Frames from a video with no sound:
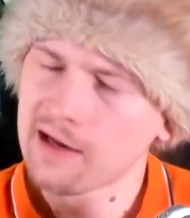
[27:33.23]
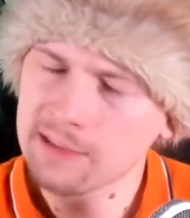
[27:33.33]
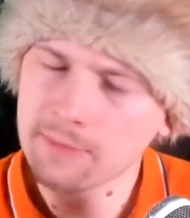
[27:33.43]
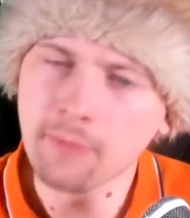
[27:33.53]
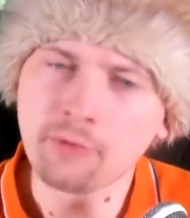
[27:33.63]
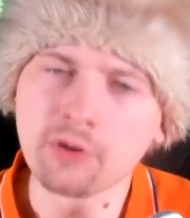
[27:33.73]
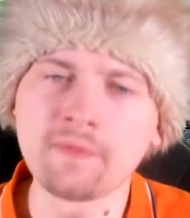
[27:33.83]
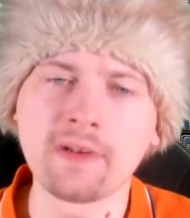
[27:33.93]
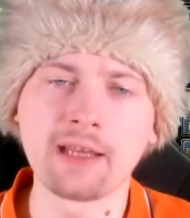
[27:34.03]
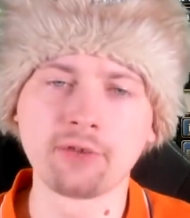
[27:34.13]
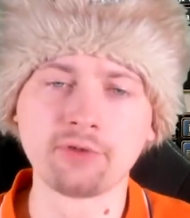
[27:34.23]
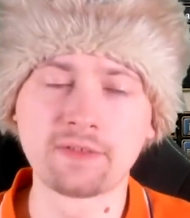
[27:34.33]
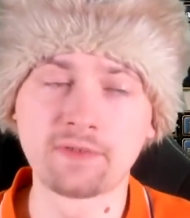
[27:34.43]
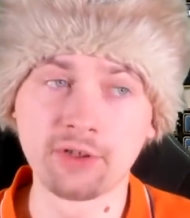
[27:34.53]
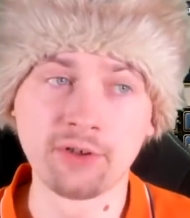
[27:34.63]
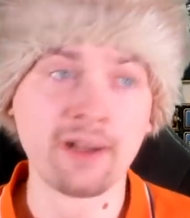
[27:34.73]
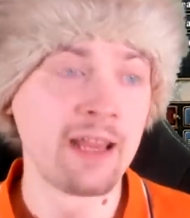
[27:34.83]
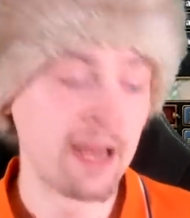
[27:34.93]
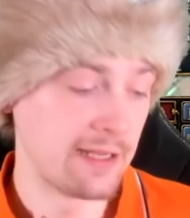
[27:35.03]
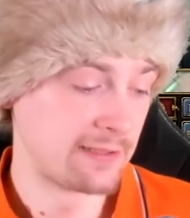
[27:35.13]
remember to leave a like on this video
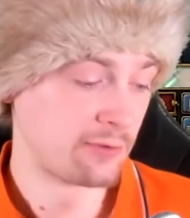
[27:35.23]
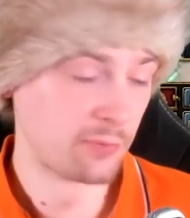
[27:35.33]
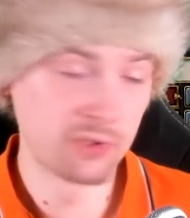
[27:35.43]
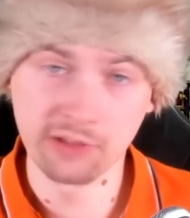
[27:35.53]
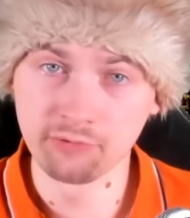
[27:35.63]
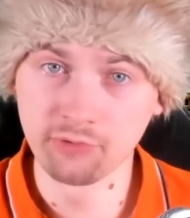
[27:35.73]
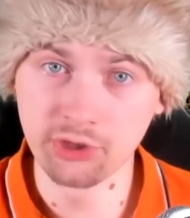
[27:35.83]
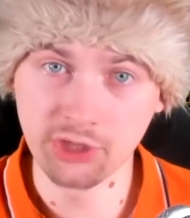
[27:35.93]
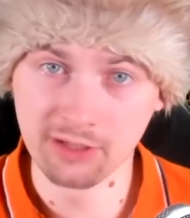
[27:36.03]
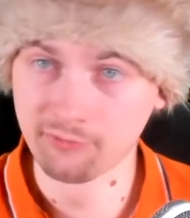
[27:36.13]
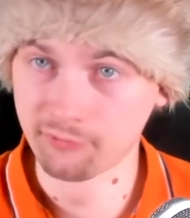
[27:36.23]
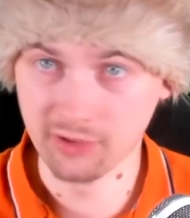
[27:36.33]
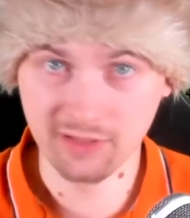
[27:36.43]
and subscribe to the channel to